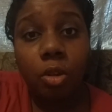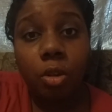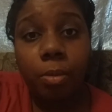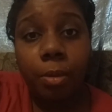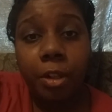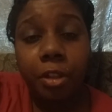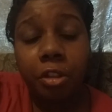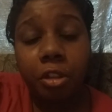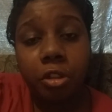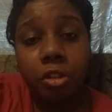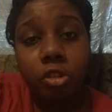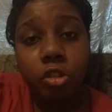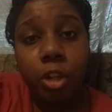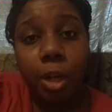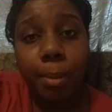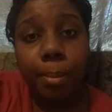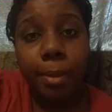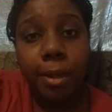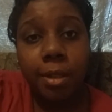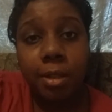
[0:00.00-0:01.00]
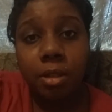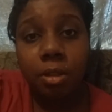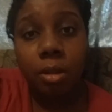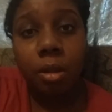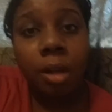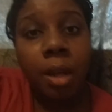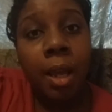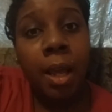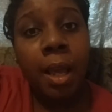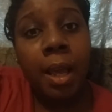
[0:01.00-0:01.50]
on my third trimester
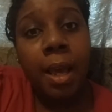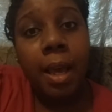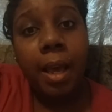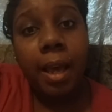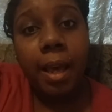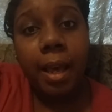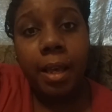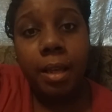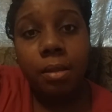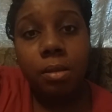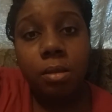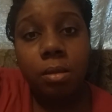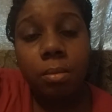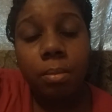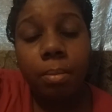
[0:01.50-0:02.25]
has